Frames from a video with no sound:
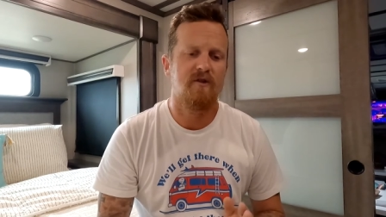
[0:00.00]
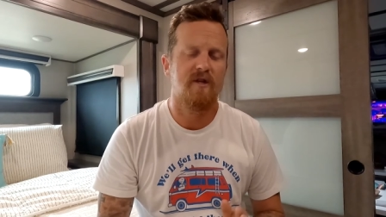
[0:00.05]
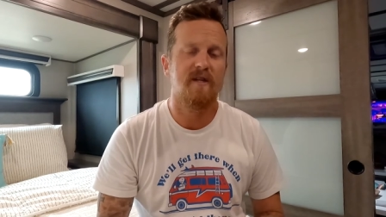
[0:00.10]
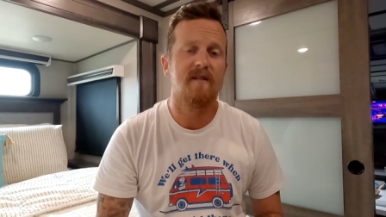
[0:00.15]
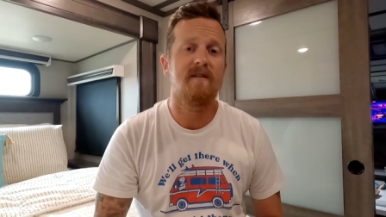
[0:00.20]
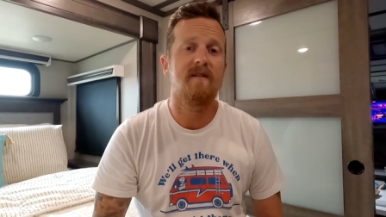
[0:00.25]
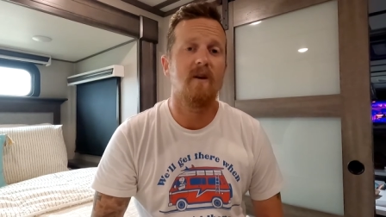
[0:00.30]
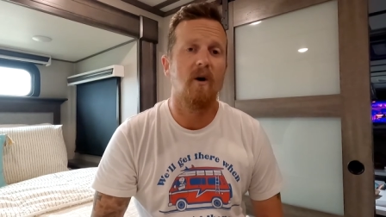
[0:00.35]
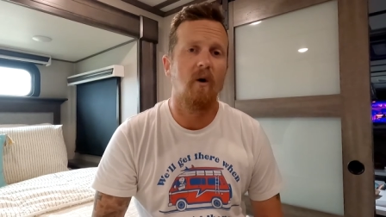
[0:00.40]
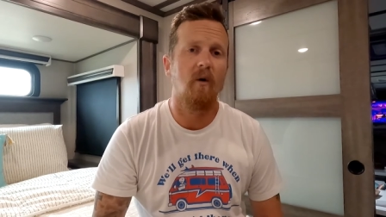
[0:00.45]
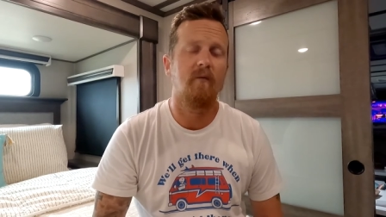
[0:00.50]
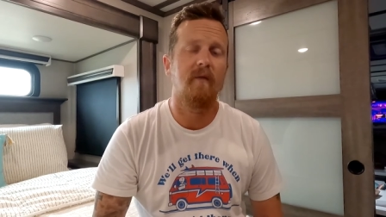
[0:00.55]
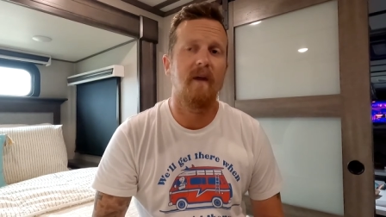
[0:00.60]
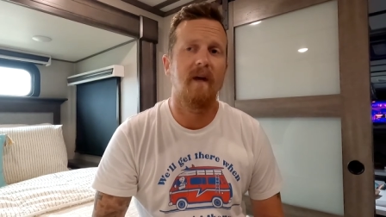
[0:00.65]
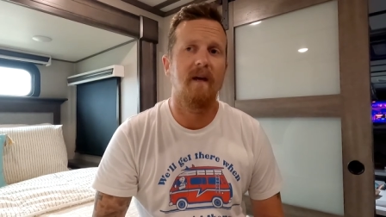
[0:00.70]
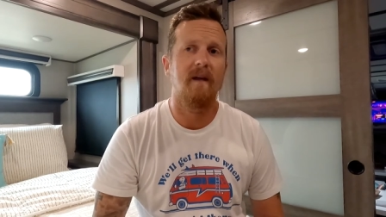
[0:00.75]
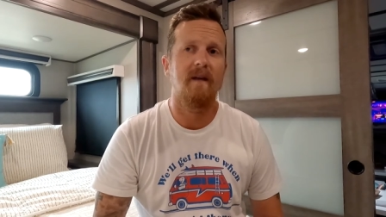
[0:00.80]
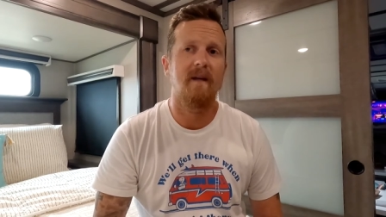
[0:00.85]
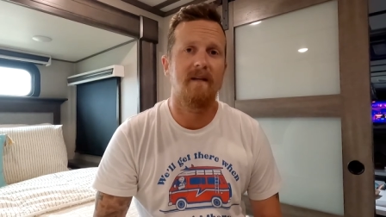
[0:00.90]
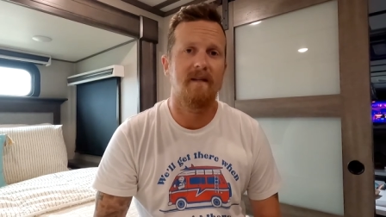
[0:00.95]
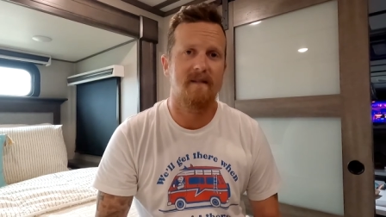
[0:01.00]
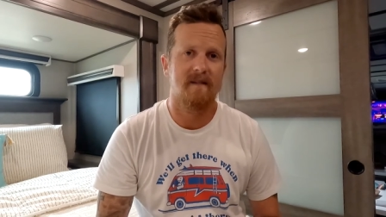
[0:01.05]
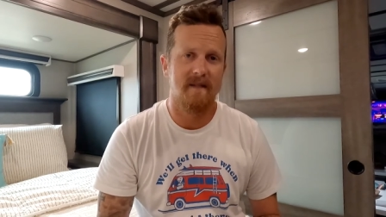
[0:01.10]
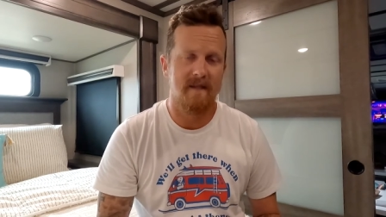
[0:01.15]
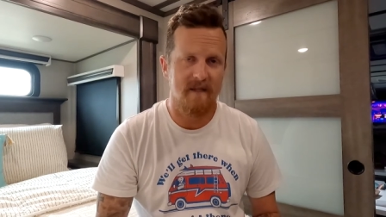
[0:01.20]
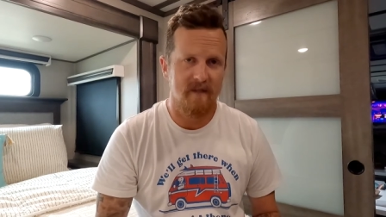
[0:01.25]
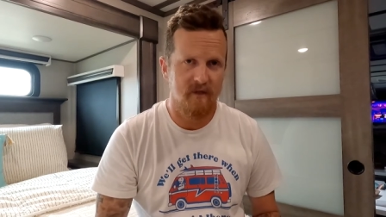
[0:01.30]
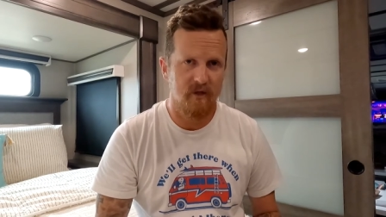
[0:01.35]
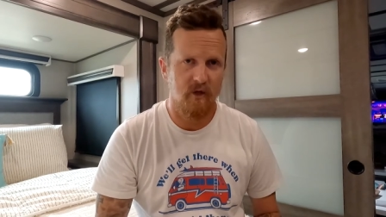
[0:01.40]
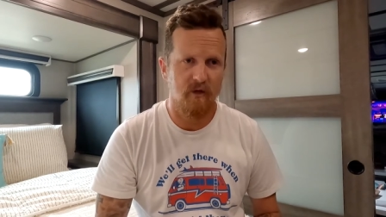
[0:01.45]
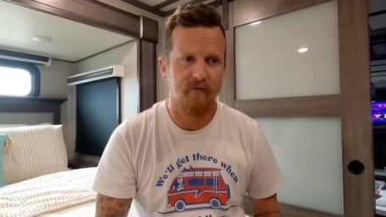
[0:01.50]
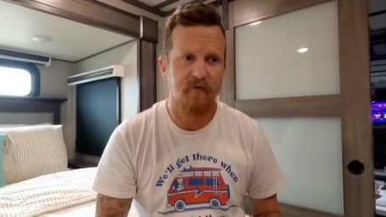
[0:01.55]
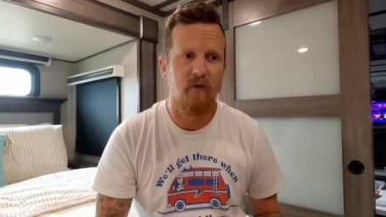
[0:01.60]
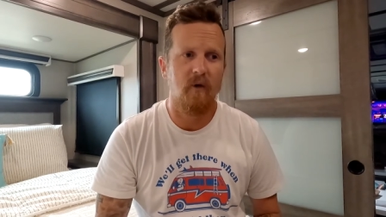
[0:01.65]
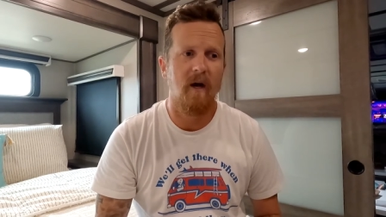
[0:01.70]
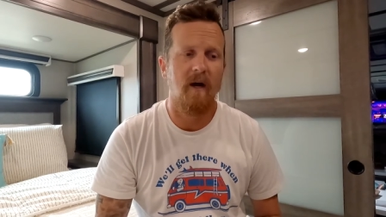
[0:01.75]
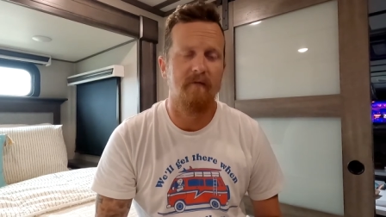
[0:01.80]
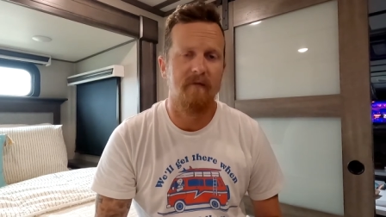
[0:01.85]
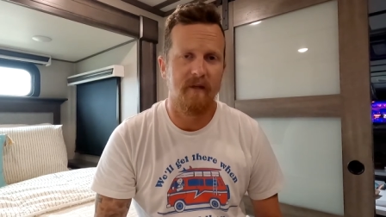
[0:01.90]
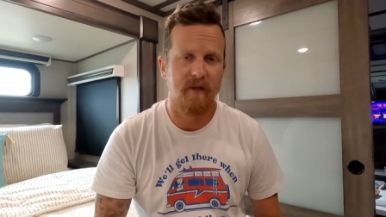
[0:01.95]
Just know that it's easier if
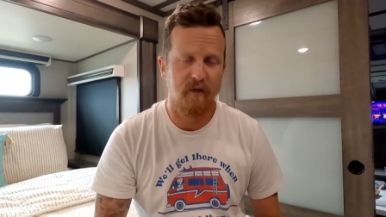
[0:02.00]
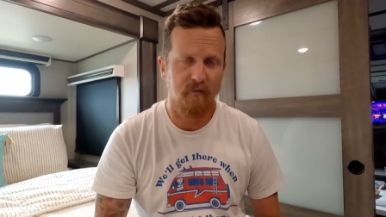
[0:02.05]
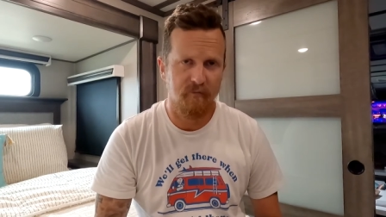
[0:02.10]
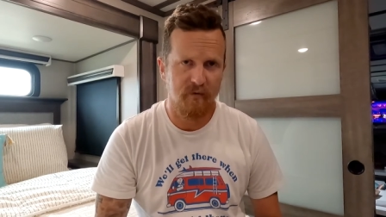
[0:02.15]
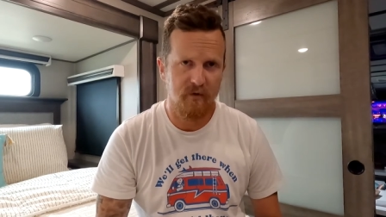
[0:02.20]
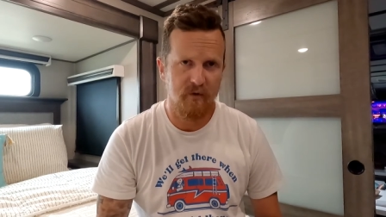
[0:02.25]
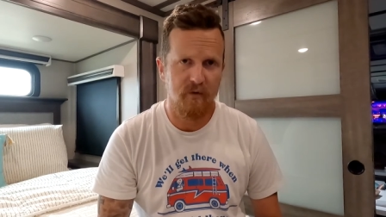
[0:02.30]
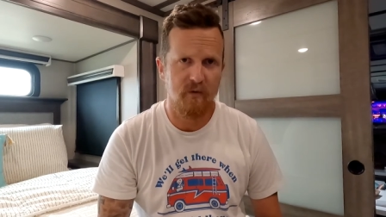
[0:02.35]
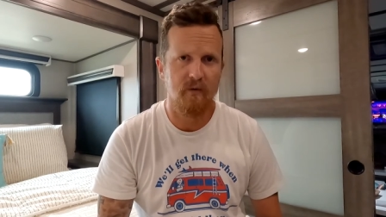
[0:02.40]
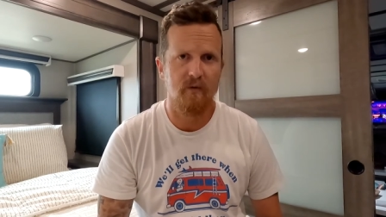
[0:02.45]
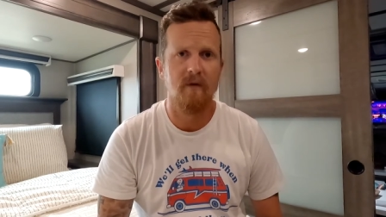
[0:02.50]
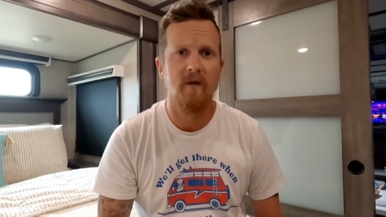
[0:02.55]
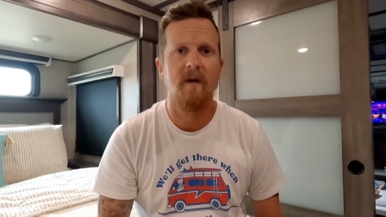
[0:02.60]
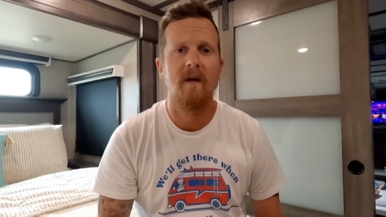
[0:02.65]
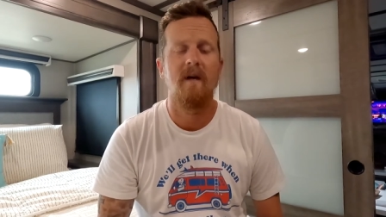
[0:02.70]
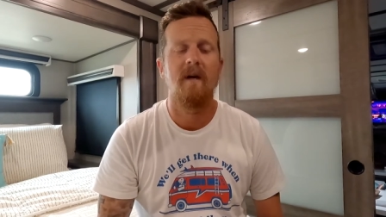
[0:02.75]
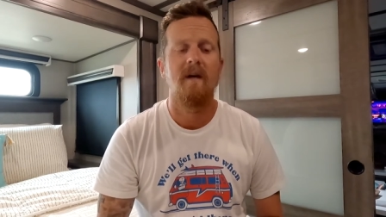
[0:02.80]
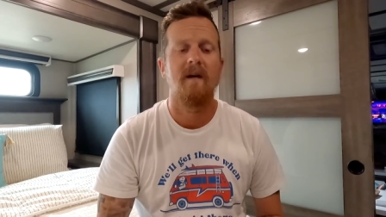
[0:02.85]
you have a computer,